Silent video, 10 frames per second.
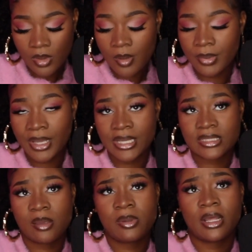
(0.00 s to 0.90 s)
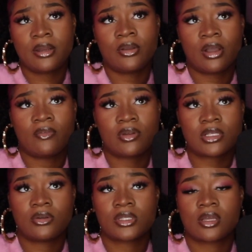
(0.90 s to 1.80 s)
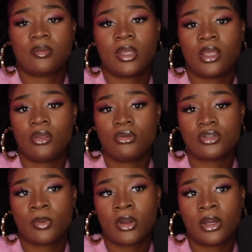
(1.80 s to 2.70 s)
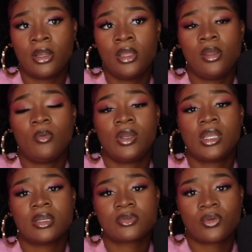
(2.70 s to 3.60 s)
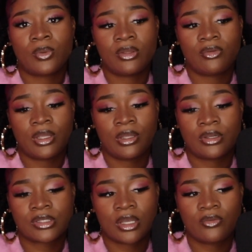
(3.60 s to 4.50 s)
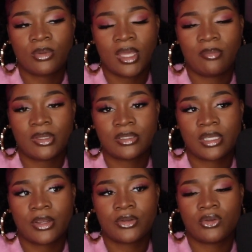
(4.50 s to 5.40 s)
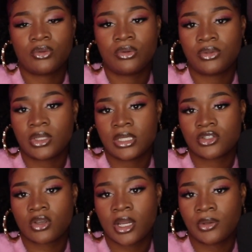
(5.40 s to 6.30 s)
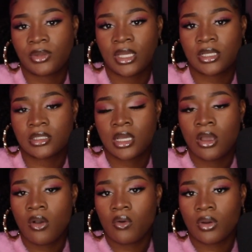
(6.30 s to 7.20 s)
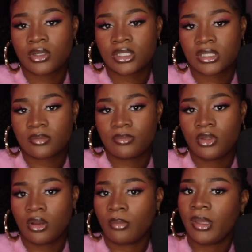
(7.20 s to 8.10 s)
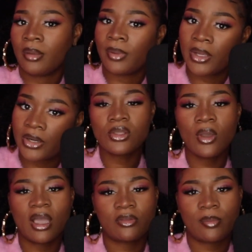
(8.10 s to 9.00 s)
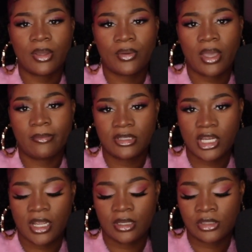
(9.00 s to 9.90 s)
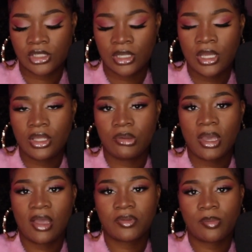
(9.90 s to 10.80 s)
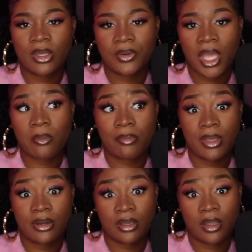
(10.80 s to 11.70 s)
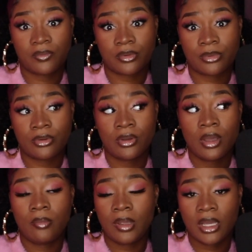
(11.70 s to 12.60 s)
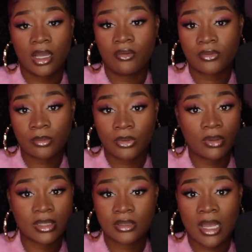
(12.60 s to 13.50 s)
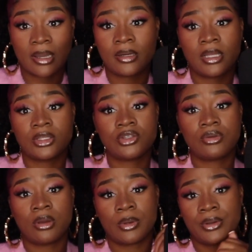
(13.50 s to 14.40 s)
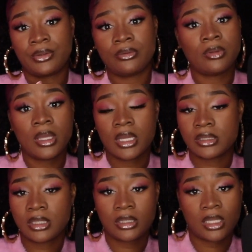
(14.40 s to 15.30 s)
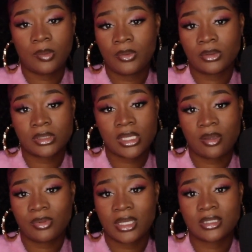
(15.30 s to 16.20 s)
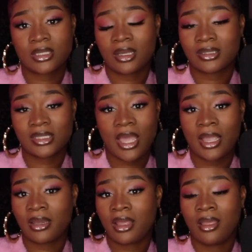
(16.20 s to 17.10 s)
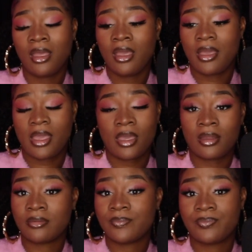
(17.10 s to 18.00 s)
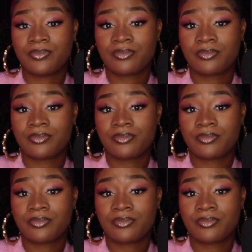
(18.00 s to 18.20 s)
but yeah, stepping out of your comfort zone is going to be a huge part when it comes to reinventing yourself. You can't be scared to do new things, try new things, or just, you know, being better. You have to be okay with change. You have to be okay with being uncomfortable. Being comfortable is not going to get you nowhere new. It's going to keep you in the same place, stuck, stagnant, and